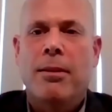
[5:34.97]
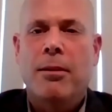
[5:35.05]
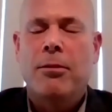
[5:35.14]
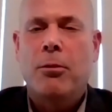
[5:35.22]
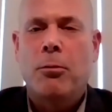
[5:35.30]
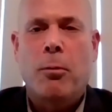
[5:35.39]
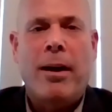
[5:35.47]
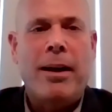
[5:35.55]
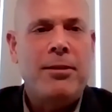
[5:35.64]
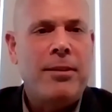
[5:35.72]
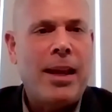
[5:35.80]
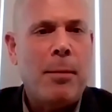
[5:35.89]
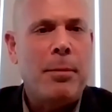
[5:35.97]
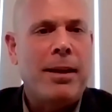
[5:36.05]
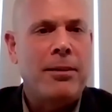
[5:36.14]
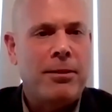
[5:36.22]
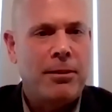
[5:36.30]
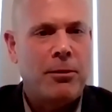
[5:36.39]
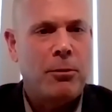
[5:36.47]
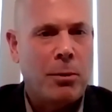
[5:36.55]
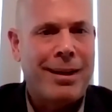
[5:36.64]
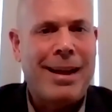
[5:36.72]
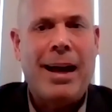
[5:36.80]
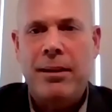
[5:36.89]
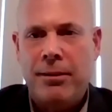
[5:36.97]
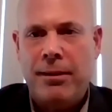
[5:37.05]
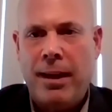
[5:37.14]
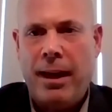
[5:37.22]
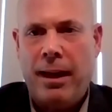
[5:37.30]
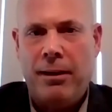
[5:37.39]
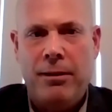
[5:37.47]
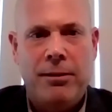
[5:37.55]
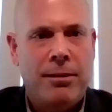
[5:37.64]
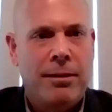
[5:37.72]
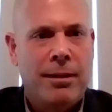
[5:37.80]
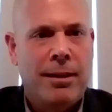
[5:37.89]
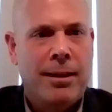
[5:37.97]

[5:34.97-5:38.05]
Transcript: This is where I stand because this is where God stands.